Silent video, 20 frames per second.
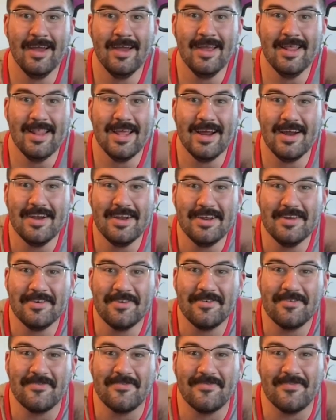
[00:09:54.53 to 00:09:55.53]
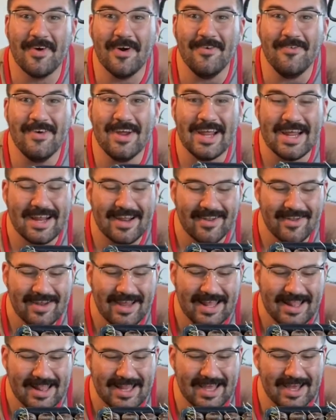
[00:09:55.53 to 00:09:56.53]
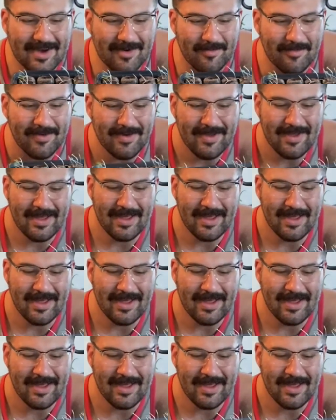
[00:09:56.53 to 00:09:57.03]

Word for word: they already are growing. Look at them.